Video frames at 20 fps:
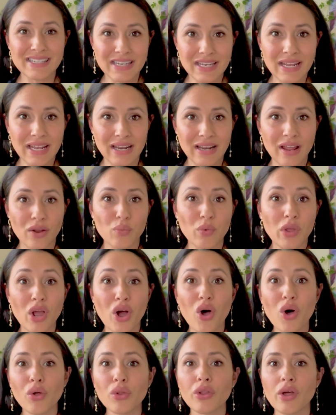neat. And we
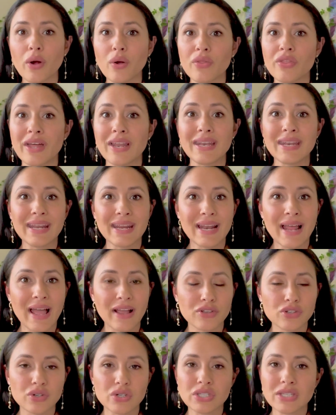all know that neat
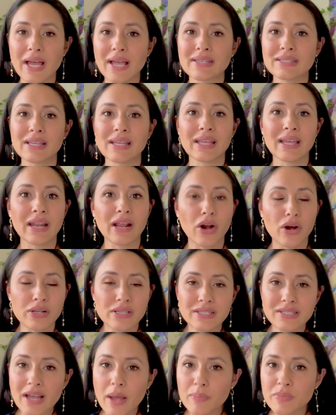exercise, like getting our
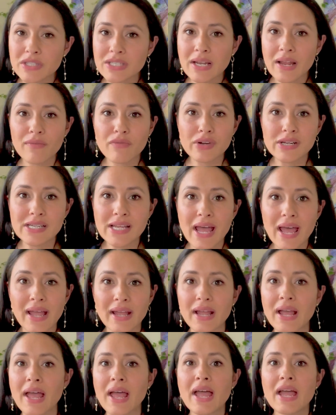steps in every
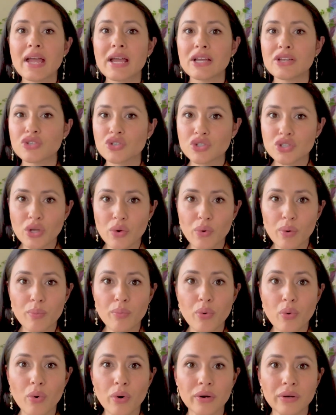day, is so
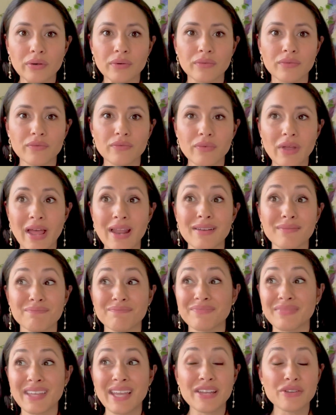important and
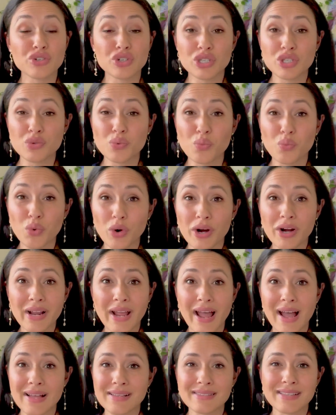can just work
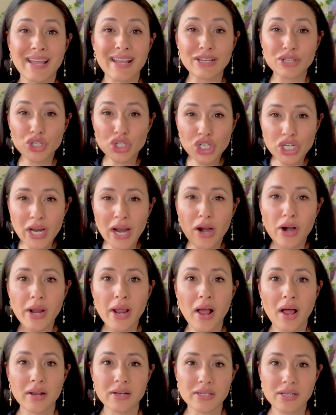as a
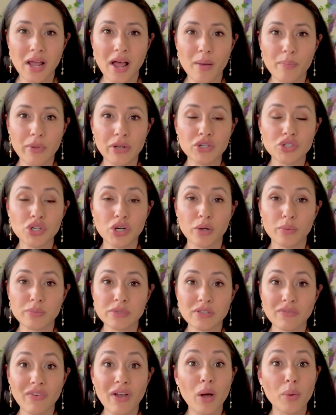cherry on top in
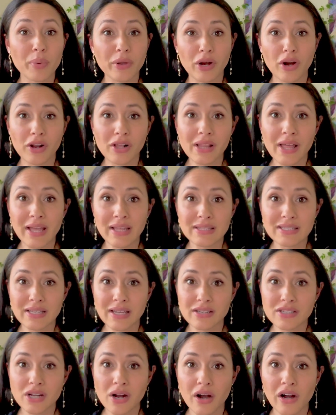terms of helping our clients
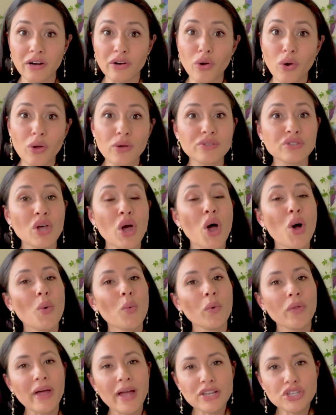get to our goals.
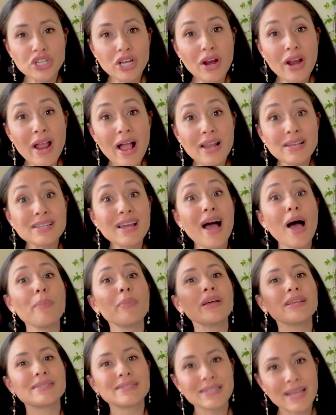Well, that cherry on top
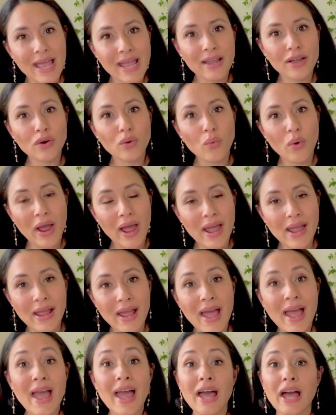is taken
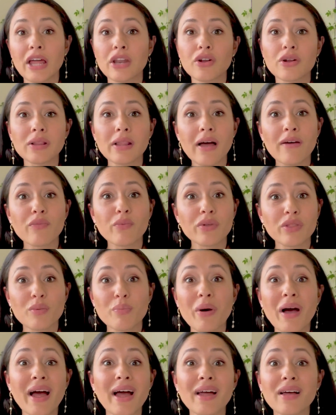away and you're left with a
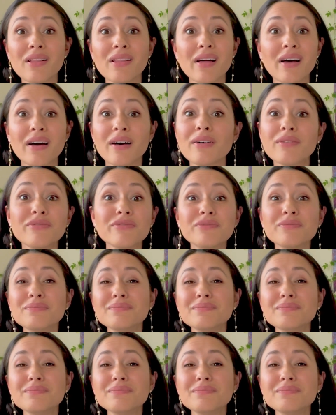pile of